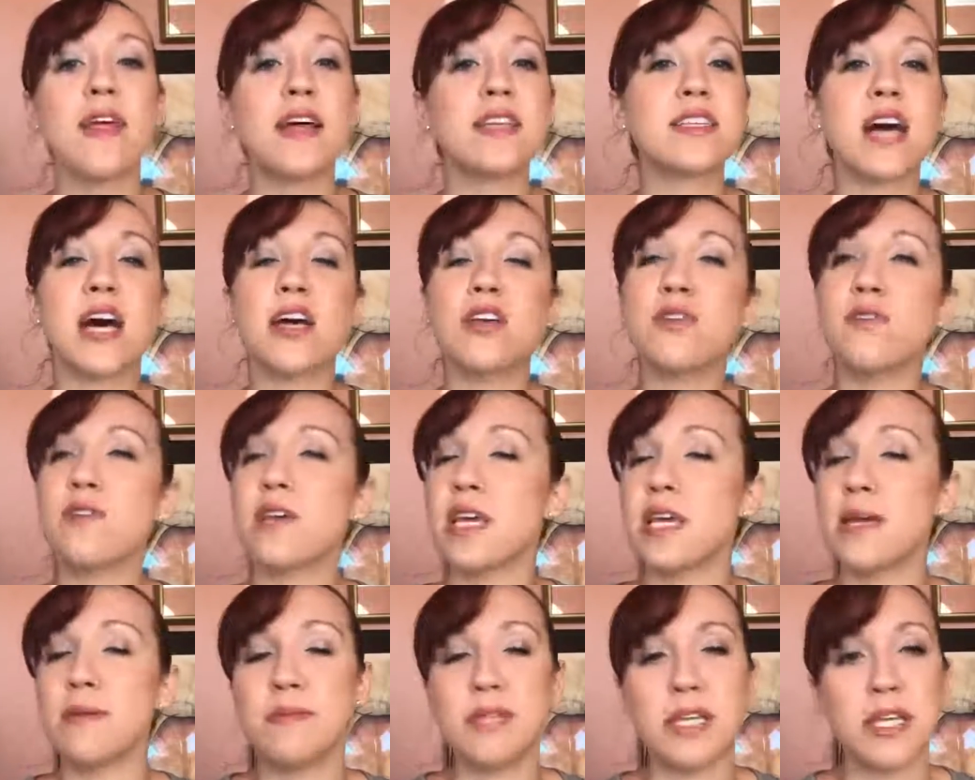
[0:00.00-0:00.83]
That's how you
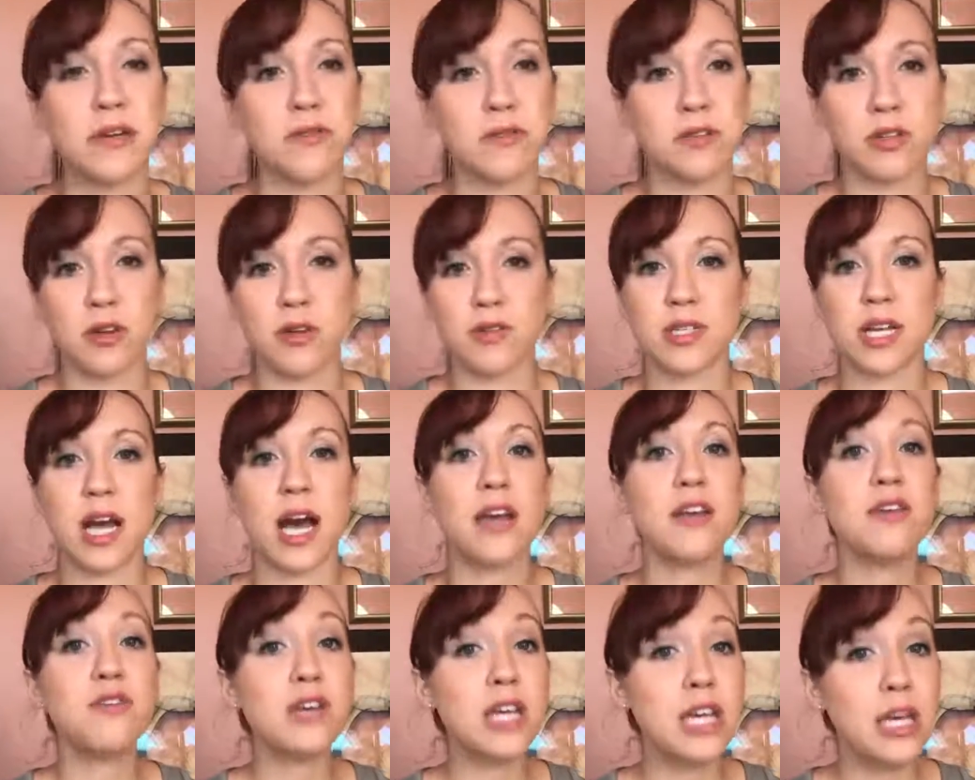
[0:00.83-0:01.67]
keep seeing results,
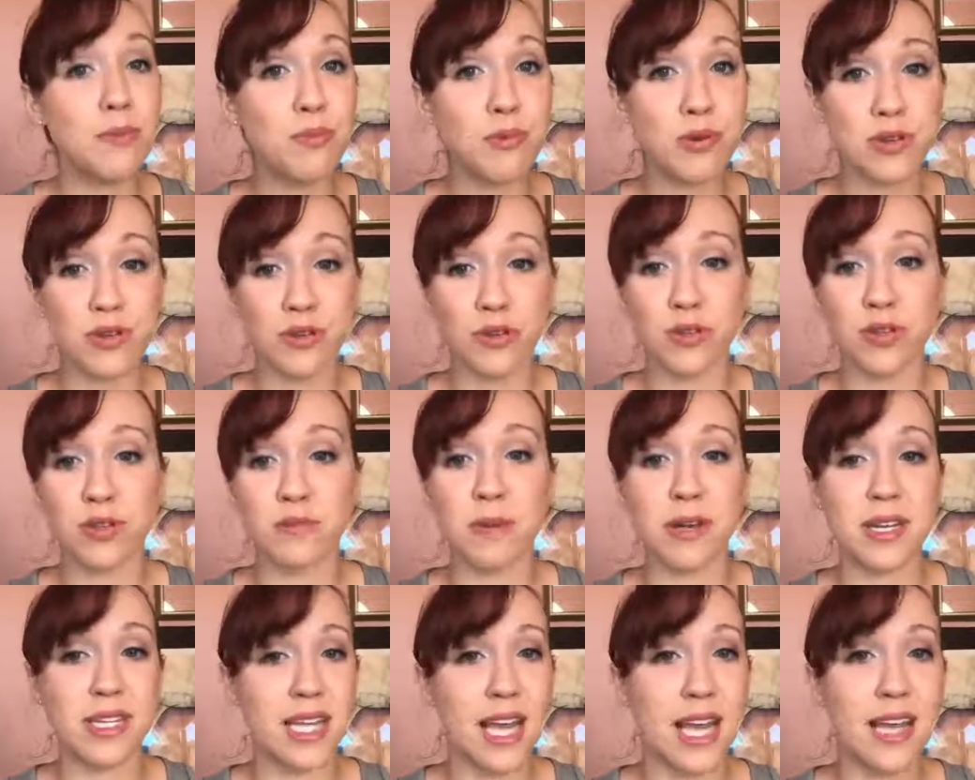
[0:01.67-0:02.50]
how you keep
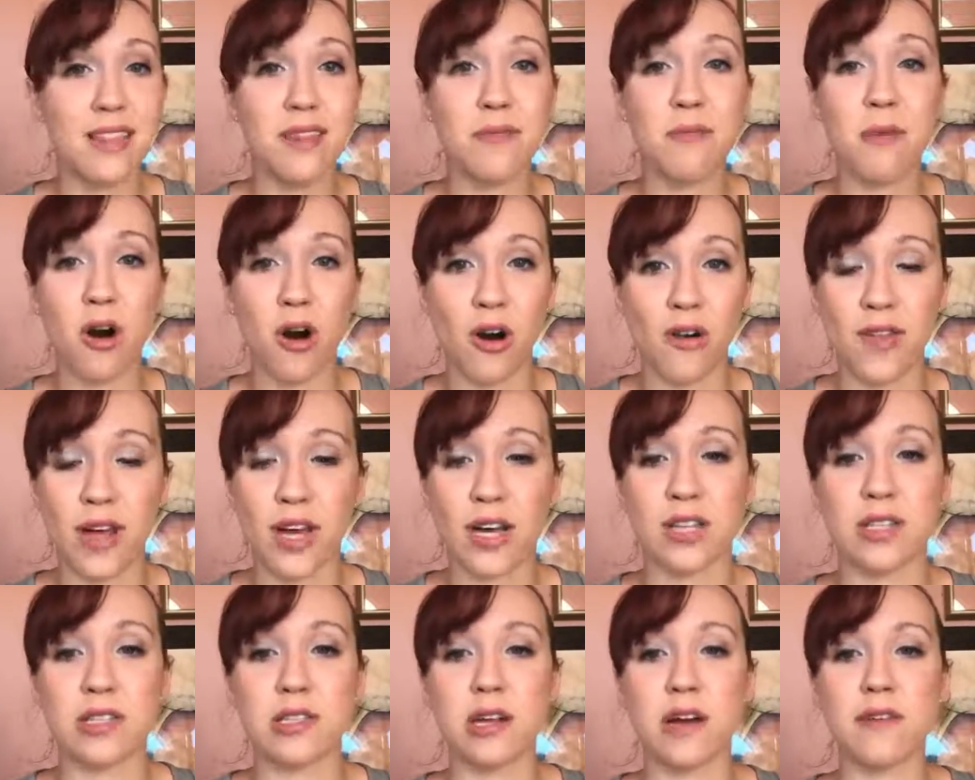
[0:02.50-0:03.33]
results, maintain them, all
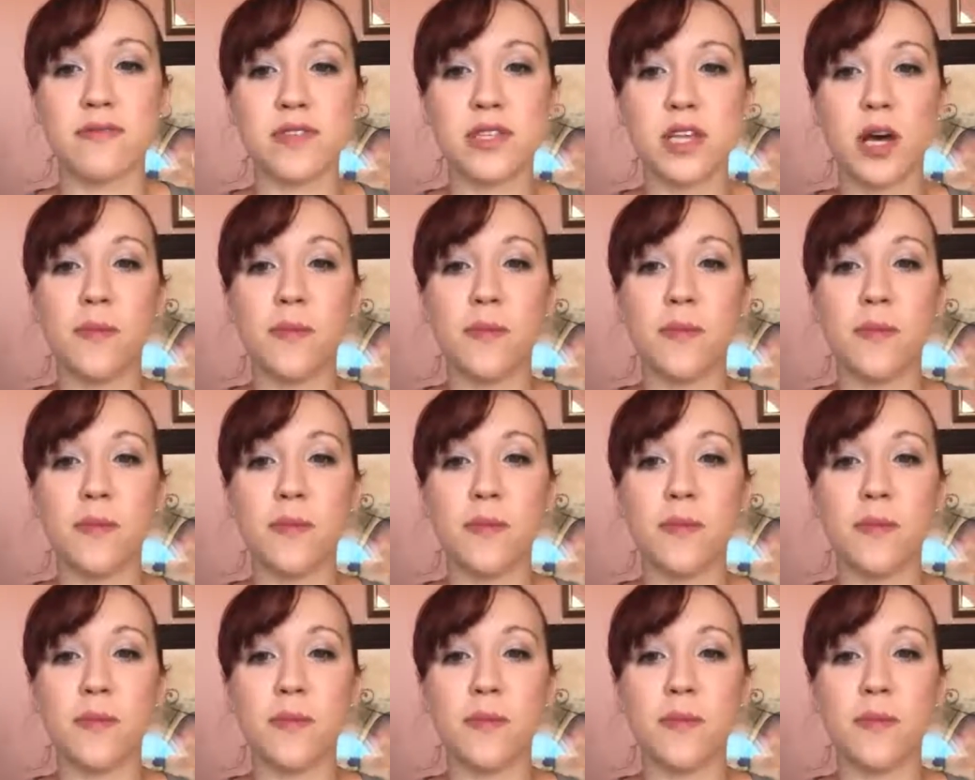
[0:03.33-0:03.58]
that good stuff.